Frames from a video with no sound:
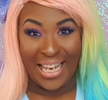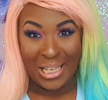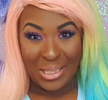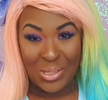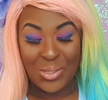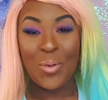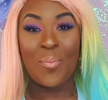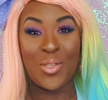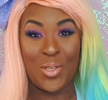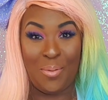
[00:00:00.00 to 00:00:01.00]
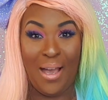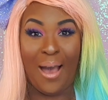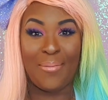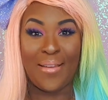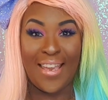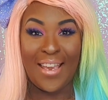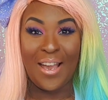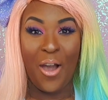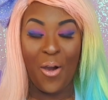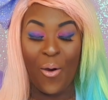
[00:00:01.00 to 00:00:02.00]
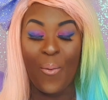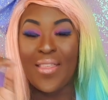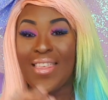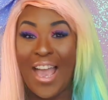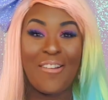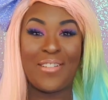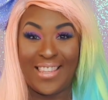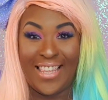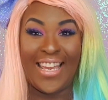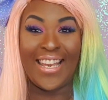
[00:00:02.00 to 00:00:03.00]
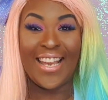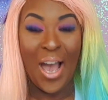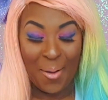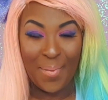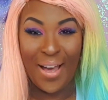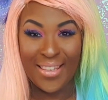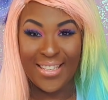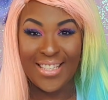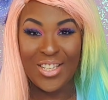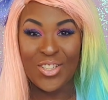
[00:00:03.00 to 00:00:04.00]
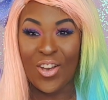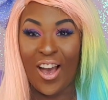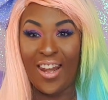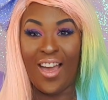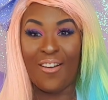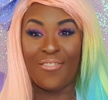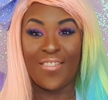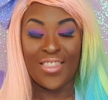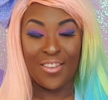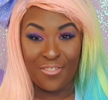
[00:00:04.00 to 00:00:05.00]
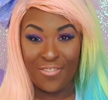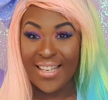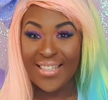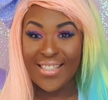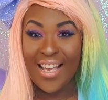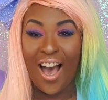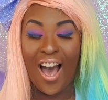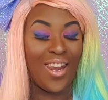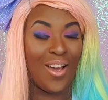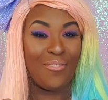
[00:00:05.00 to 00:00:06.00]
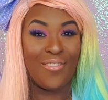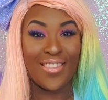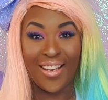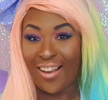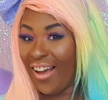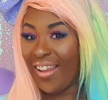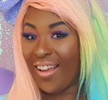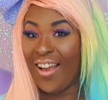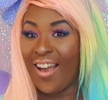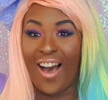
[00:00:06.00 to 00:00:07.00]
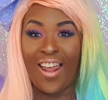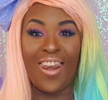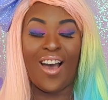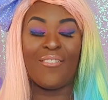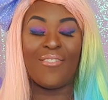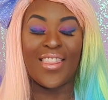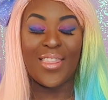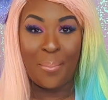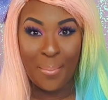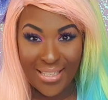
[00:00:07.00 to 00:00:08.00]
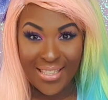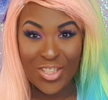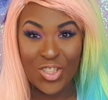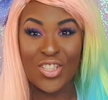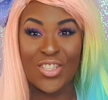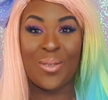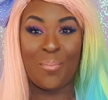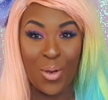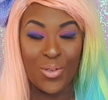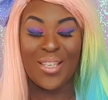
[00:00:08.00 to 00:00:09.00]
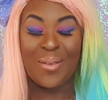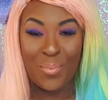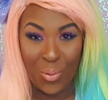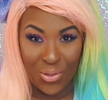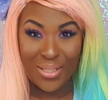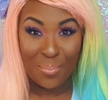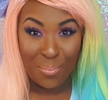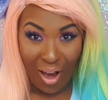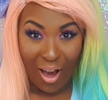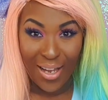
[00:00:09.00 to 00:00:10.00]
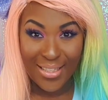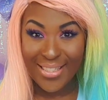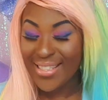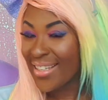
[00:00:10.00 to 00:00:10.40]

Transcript: super duper happy with everything about this t-shirt. I love the fit, I love the color, I love the message. This is the most important part.